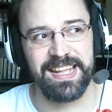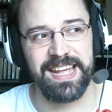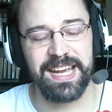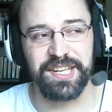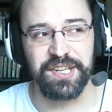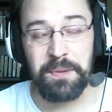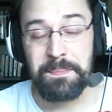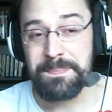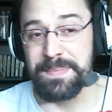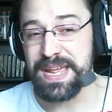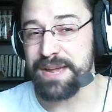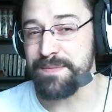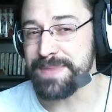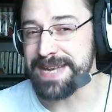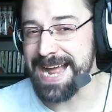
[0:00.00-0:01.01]
It's a
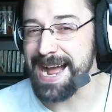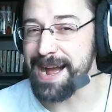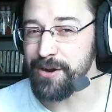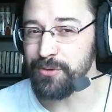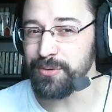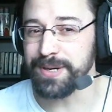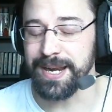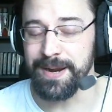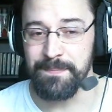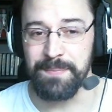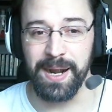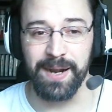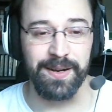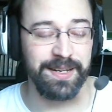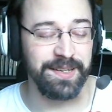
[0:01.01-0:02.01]
meme now,
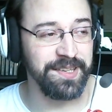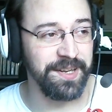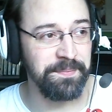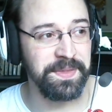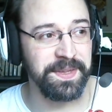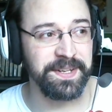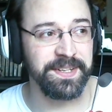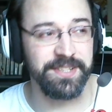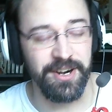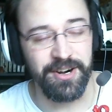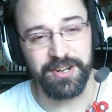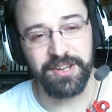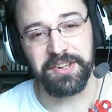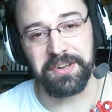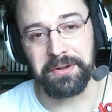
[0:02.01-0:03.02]
comparing something to
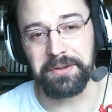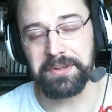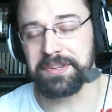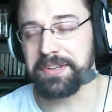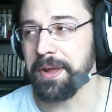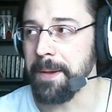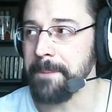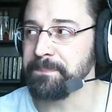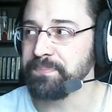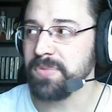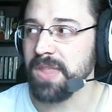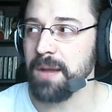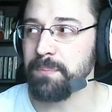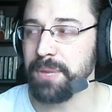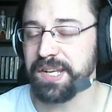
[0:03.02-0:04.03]
Dark Souls,
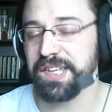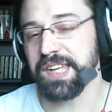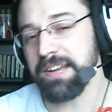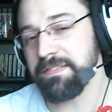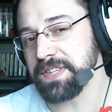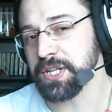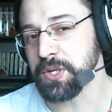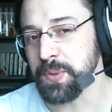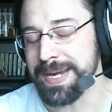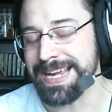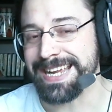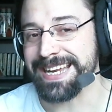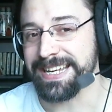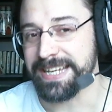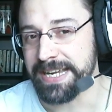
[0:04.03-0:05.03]
but Save the
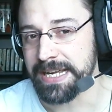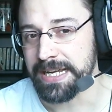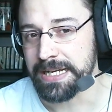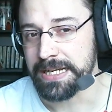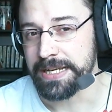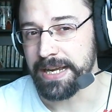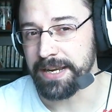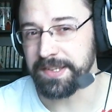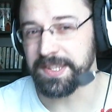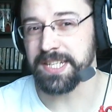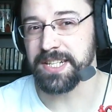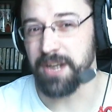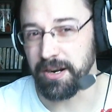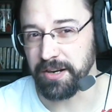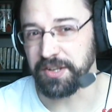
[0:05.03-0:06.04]
Queen is
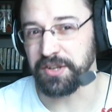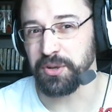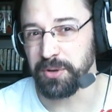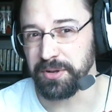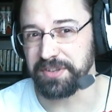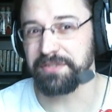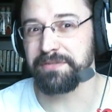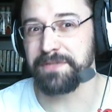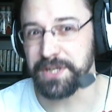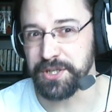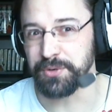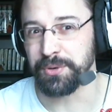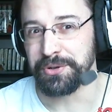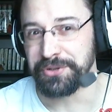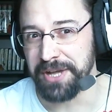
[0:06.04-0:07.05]
the Dark Souls of
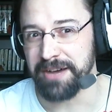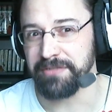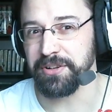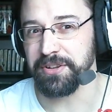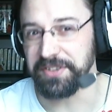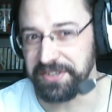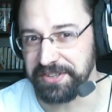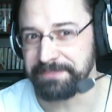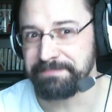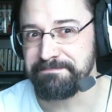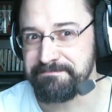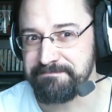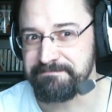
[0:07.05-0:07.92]
visual novels.